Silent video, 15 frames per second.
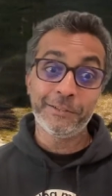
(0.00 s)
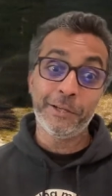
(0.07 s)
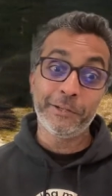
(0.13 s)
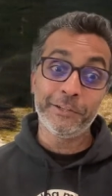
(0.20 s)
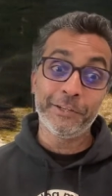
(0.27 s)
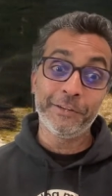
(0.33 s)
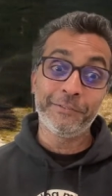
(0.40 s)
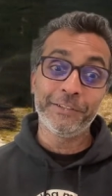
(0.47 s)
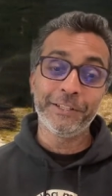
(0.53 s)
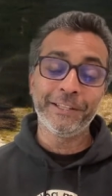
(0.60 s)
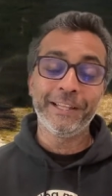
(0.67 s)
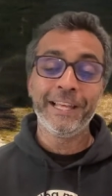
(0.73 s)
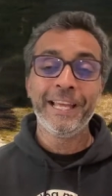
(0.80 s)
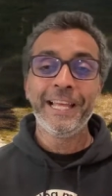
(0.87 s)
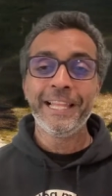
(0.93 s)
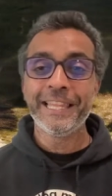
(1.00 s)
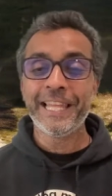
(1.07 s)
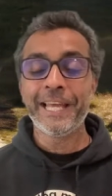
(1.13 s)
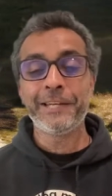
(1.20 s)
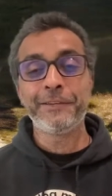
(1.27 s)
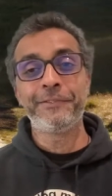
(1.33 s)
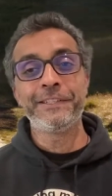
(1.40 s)
I don't know if you're
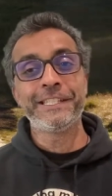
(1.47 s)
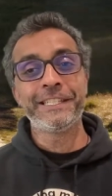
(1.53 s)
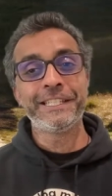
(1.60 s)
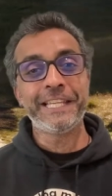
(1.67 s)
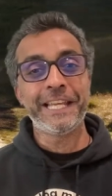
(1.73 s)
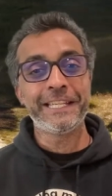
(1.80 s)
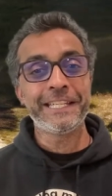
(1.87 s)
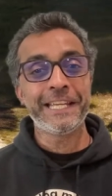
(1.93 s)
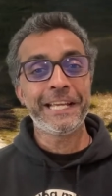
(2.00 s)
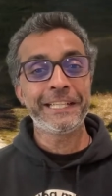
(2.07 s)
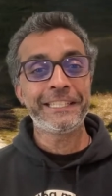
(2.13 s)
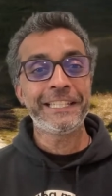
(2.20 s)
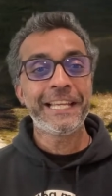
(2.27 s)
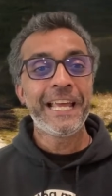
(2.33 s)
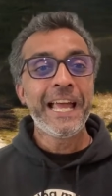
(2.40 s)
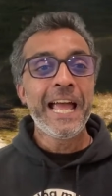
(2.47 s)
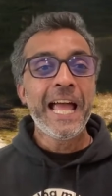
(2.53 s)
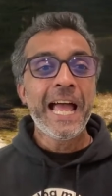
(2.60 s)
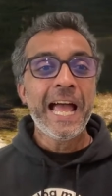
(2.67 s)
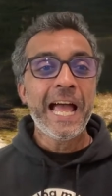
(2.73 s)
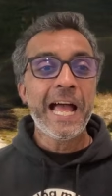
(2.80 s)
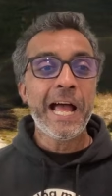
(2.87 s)
allowed to fish in the Antarctic,
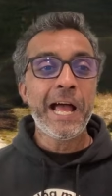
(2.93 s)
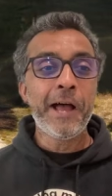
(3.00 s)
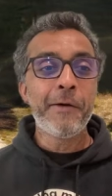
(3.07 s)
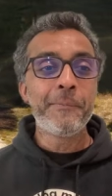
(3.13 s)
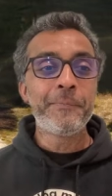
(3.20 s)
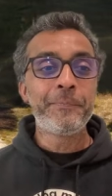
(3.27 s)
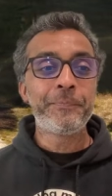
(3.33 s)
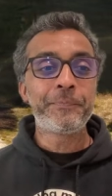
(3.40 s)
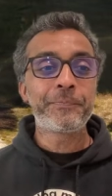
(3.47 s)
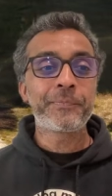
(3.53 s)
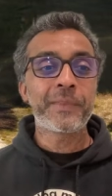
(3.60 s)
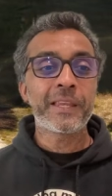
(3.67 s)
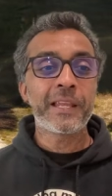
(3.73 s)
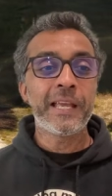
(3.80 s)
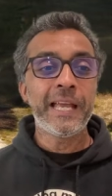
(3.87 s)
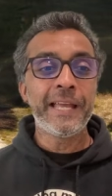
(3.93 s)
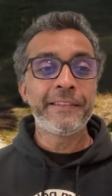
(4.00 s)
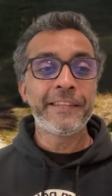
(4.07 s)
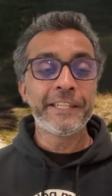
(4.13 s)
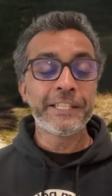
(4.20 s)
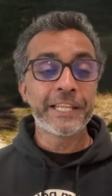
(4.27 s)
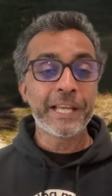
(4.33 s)
and
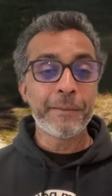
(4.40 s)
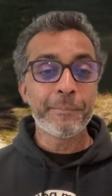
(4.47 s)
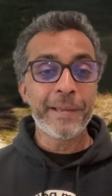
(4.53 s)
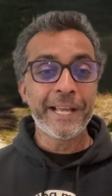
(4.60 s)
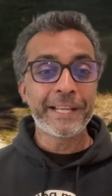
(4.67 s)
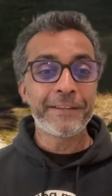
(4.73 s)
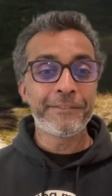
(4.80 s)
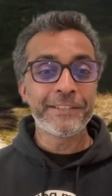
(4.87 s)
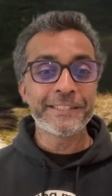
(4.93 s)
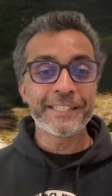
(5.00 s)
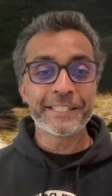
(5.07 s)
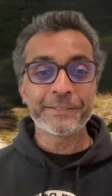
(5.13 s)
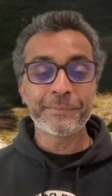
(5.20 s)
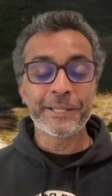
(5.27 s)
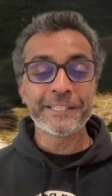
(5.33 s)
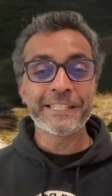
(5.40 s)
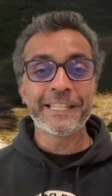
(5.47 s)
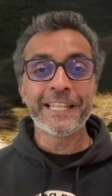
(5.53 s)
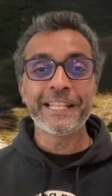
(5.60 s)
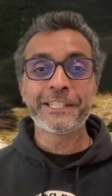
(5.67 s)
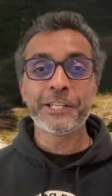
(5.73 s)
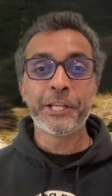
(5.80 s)
then you come back every 6 months, and
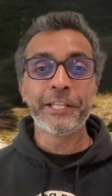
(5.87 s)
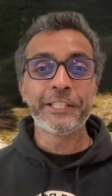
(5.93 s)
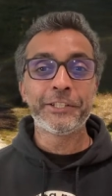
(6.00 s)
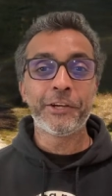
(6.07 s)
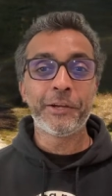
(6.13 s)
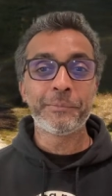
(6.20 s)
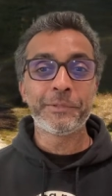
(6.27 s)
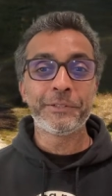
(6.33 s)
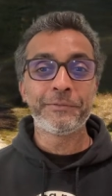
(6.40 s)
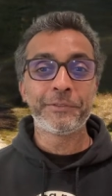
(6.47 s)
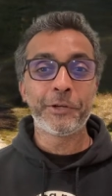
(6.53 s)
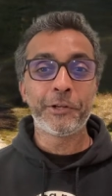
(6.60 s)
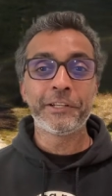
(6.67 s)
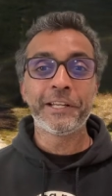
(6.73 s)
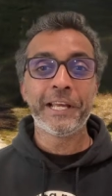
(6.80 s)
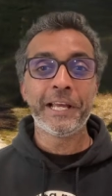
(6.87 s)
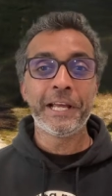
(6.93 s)
that's the only time you've got